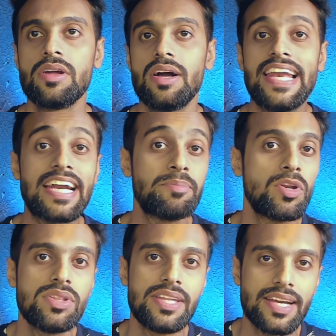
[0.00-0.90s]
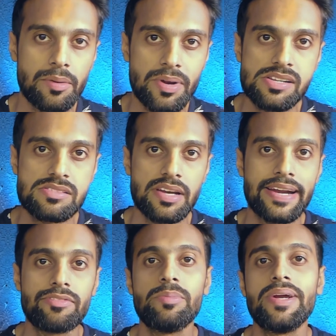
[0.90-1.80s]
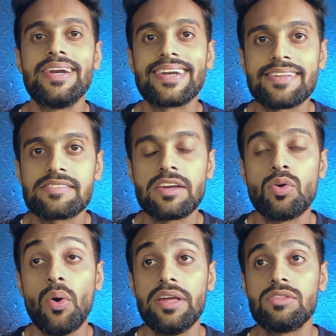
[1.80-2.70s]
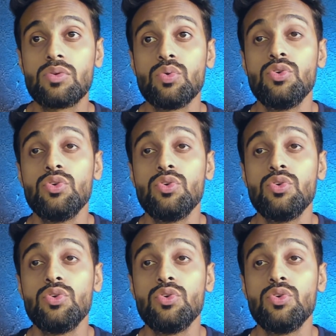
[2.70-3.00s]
Let me know in the comments. It will be interesting going through